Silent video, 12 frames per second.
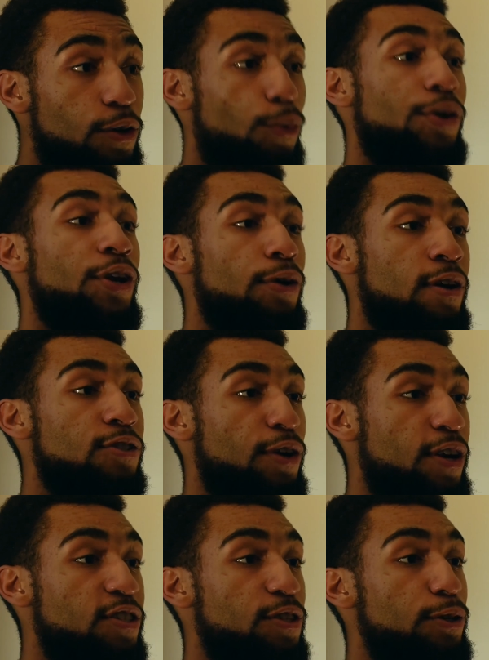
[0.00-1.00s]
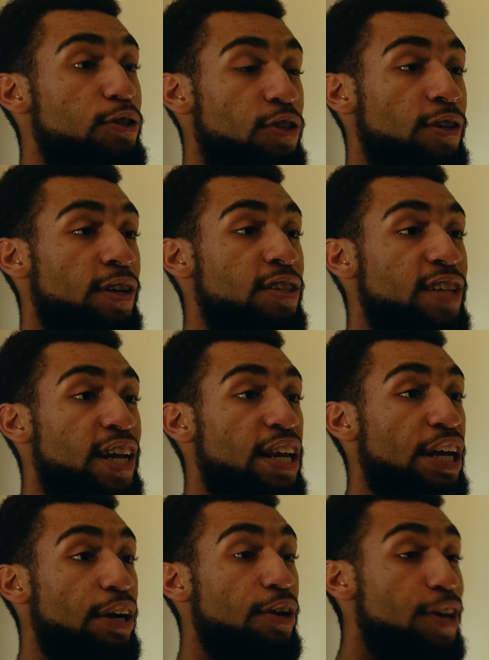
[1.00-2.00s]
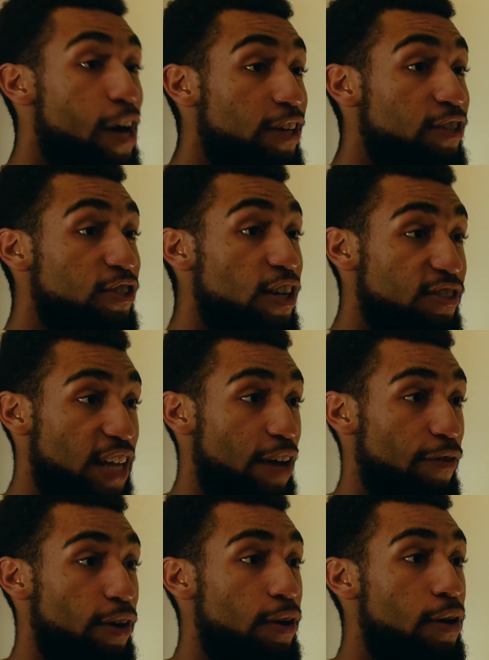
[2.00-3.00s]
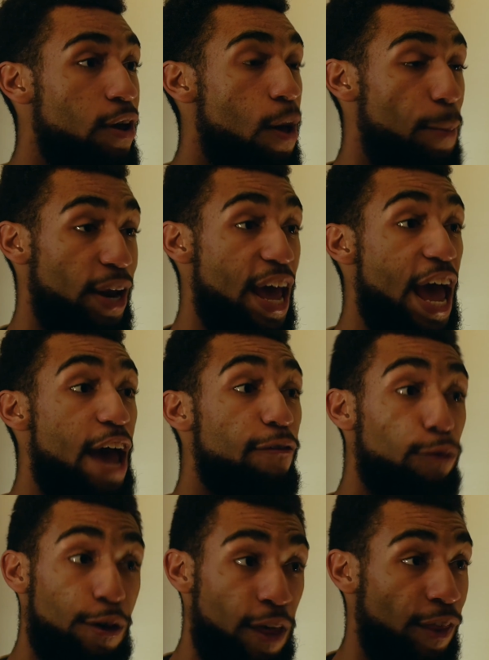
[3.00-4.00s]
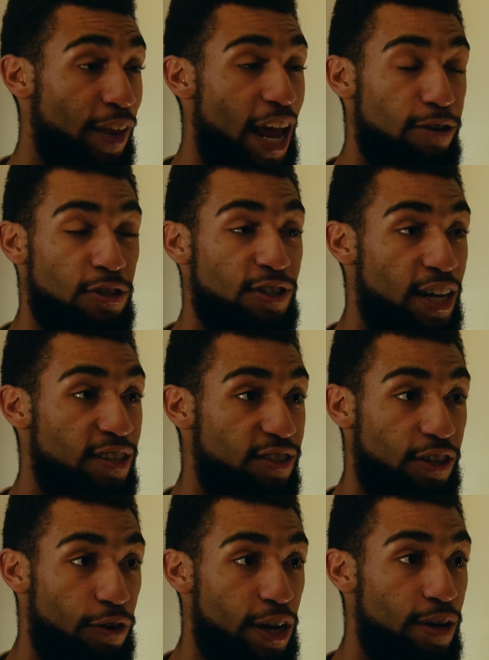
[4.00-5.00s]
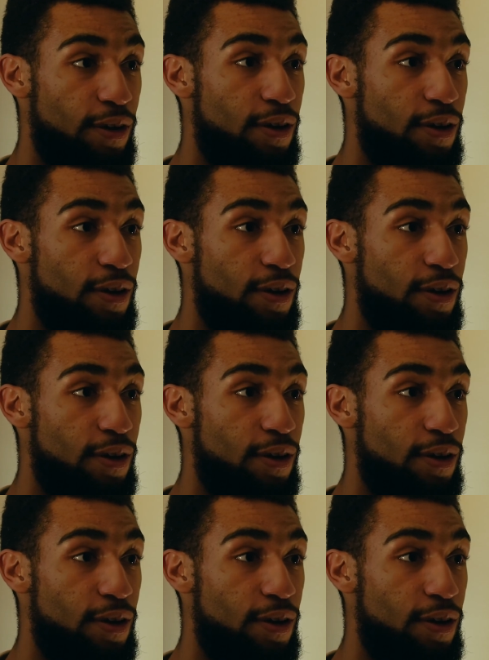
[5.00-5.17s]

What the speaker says: when neurons are in a solution containing not just heaven, but everything that astrocytes secrete,